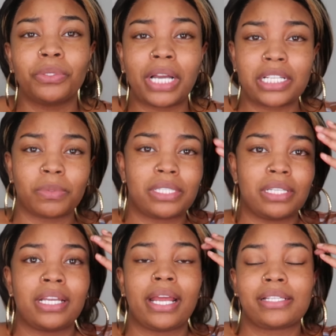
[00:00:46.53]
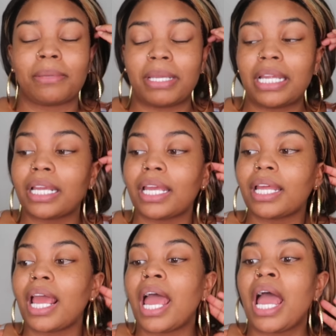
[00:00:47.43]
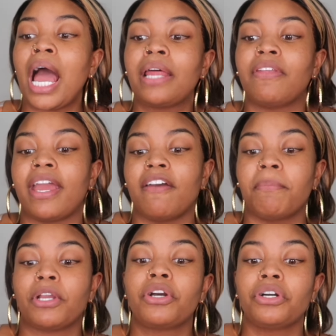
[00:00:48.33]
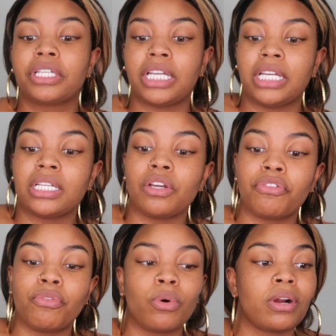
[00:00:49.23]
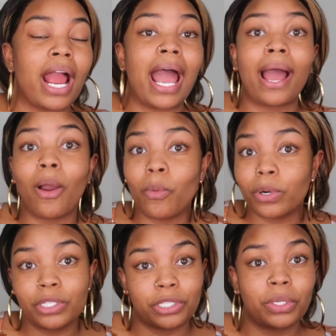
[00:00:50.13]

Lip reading: You guys will see it as I'm eating it. They have been cooking for hours,